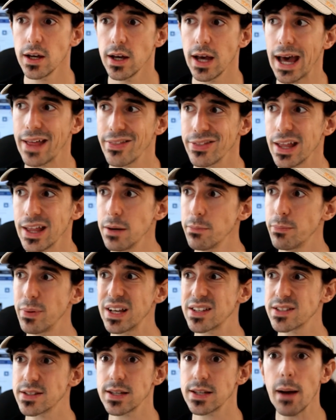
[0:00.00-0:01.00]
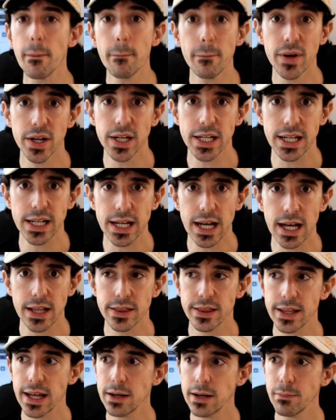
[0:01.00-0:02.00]
and then pick somebody
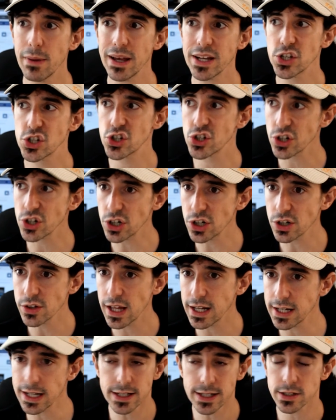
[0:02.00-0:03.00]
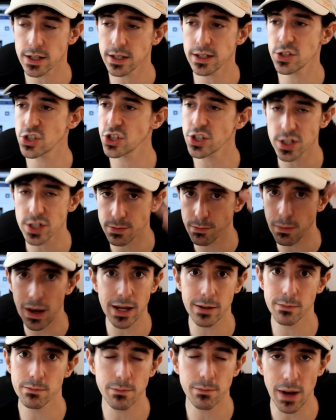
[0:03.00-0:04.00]
and then make sure that it's just
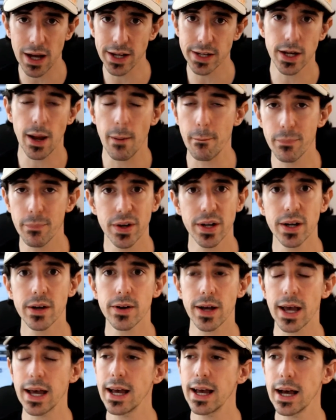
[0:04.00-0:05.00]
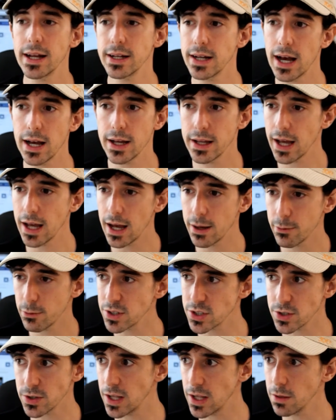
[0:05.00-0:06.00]
mind-numbing, okay? I
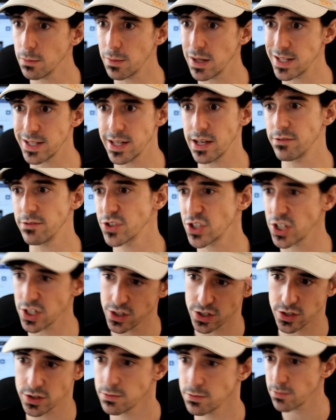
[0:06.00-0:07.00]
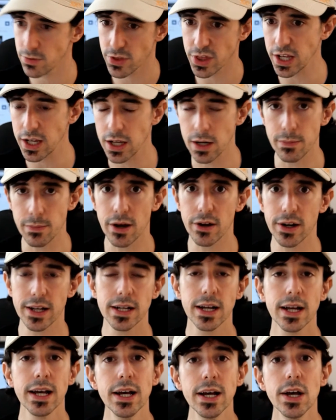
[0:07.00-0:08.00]
want to kill myself just thinking about it.
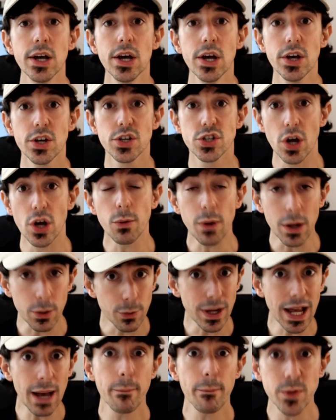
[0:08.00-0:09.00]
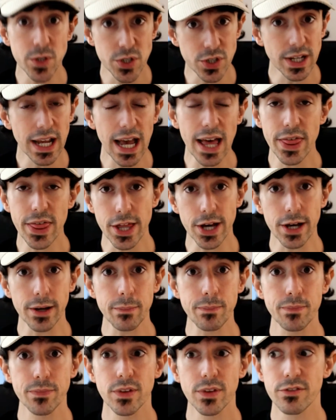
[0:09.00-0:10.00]
So what we have put together
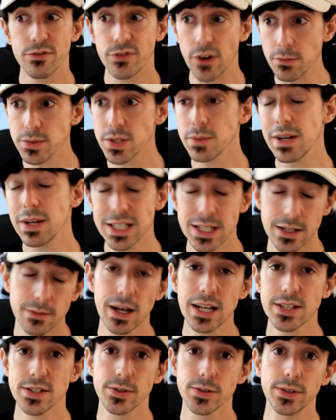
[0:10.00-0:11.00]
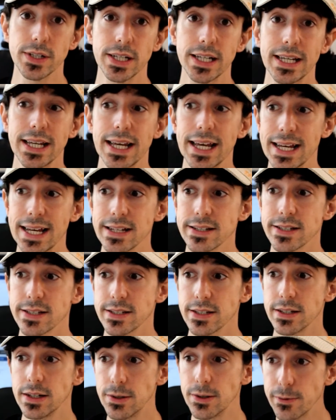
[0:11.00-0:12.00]
from Semantic Mastery
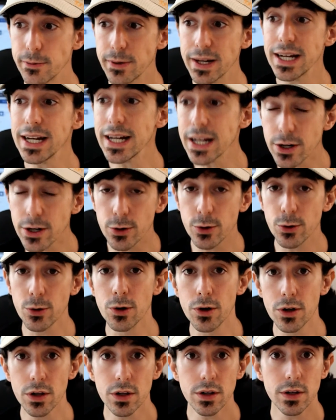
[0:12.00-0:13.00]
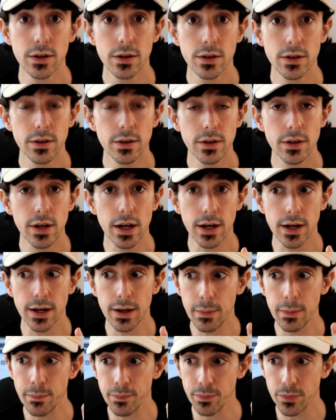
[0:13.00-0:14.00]
is a really cool
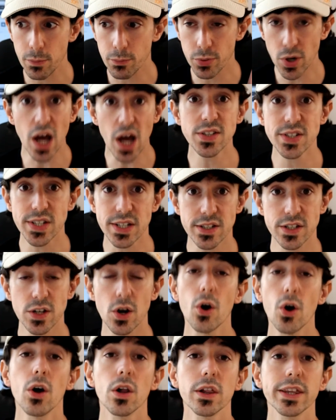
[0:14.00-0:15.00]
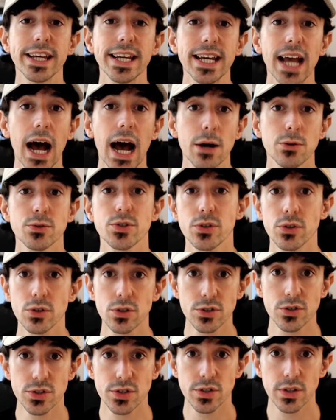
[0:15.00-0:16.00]
process called the
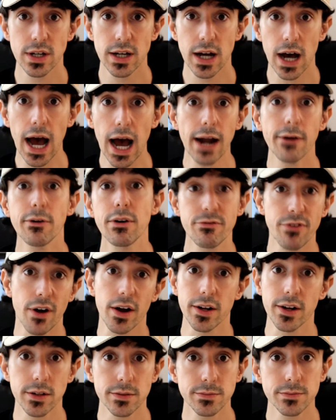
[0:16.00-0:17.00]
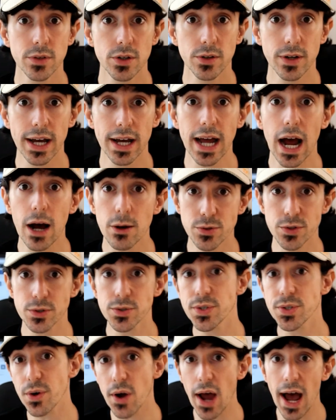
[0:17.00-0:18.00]
outsourced hiring funnel, okay?
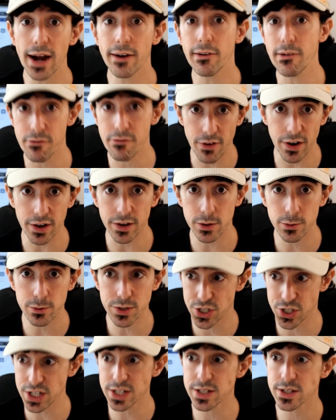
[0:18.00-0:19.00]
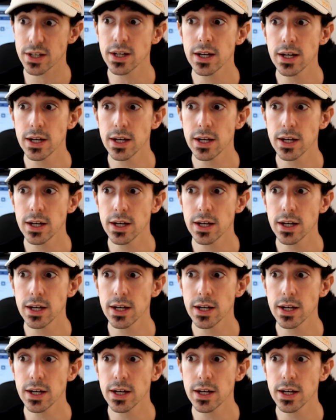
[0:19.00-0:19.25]
Outsourcer hiring funnel, which is